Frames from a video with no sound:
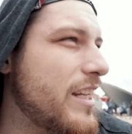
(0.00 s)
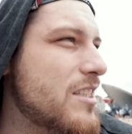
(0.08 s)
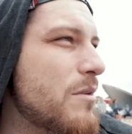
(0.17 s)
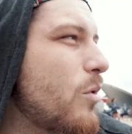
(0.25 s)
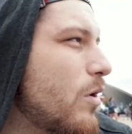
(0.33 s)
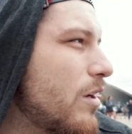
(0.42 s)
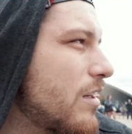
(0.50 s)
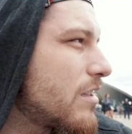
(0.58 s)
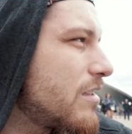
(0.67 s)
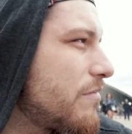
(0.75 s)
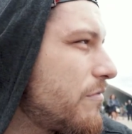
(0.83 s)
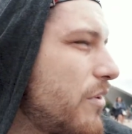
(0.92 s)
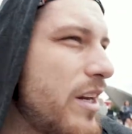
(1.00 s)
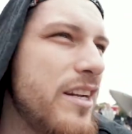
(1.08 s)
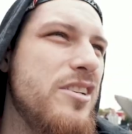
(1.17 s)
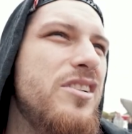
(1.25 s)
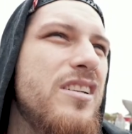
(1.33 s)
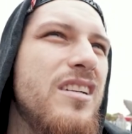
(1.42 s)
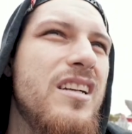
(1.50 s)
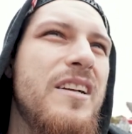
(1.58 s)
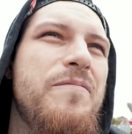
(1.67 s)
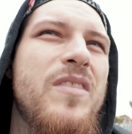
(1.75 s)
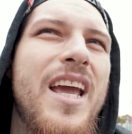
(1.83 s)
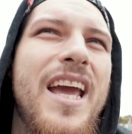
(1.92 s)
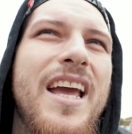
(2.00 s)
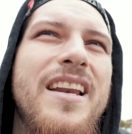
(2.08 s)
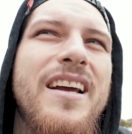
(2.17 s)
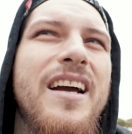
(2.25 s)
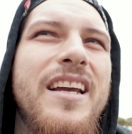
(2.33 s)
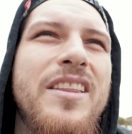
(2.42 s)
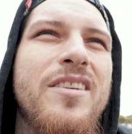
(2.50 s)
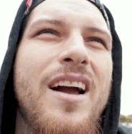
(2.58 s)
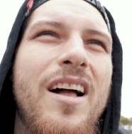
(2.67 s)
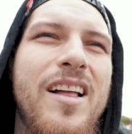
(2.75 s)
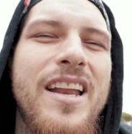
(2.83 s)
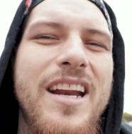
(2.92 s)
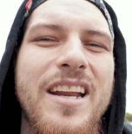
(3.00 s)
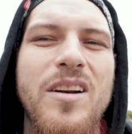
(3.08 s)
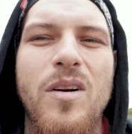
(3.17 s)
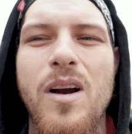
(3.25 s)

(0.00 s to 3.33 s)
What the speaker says: get some more footage, and either I'll edit it,